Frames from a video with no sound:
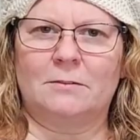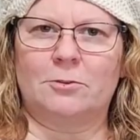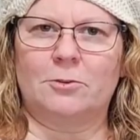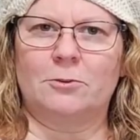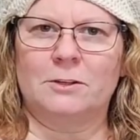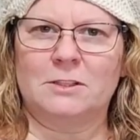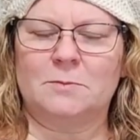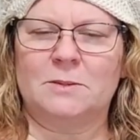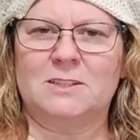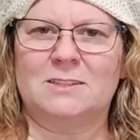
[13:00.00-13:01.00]

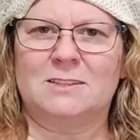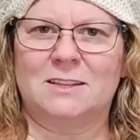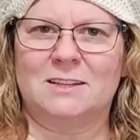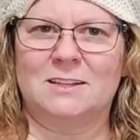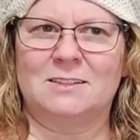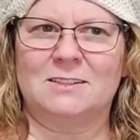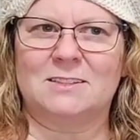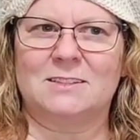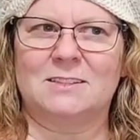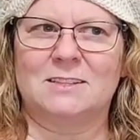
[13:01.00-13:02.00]
Christmas
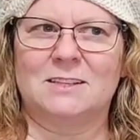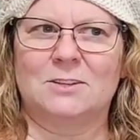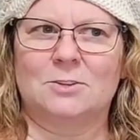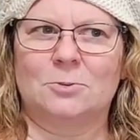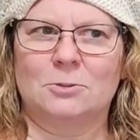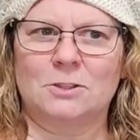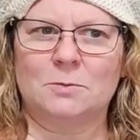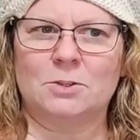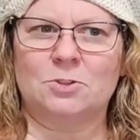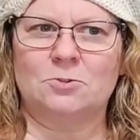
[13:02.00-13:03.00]
things,
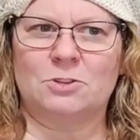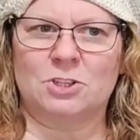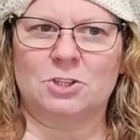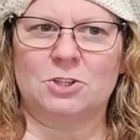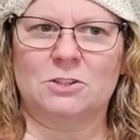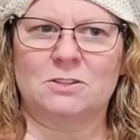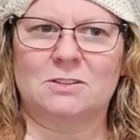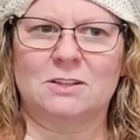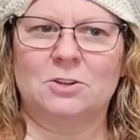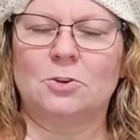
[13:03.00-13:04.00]
Christmas
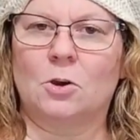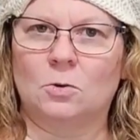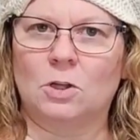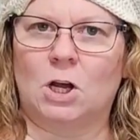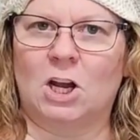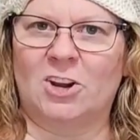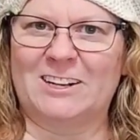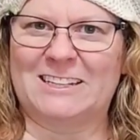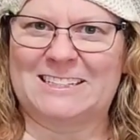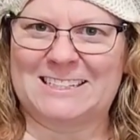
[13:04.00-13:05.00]
traditions that no longer
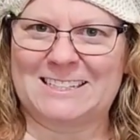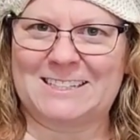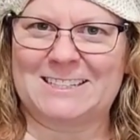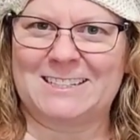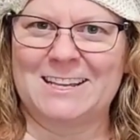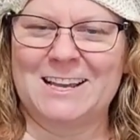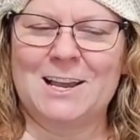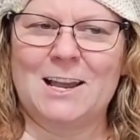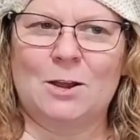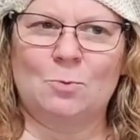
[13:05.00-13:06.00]
exist.
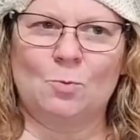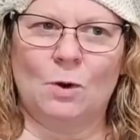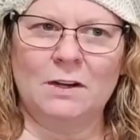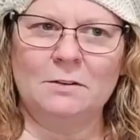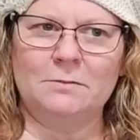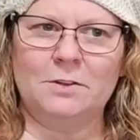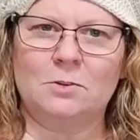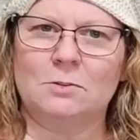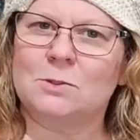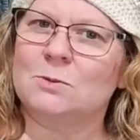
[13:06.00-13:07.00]
And one of
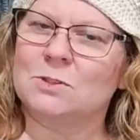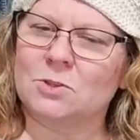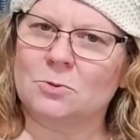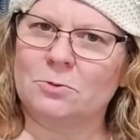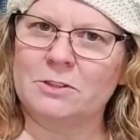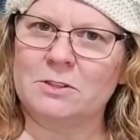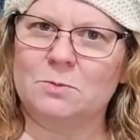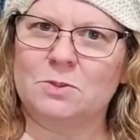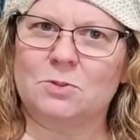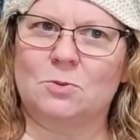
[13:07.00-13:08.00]
those was the
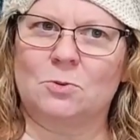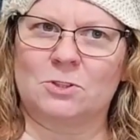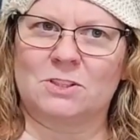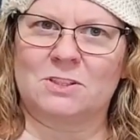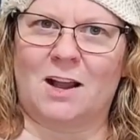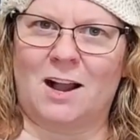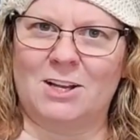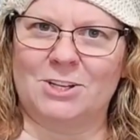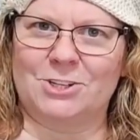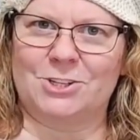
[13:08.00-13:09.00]
Christmas
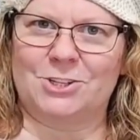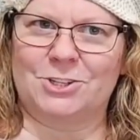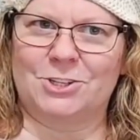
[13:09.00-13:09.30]
corsage.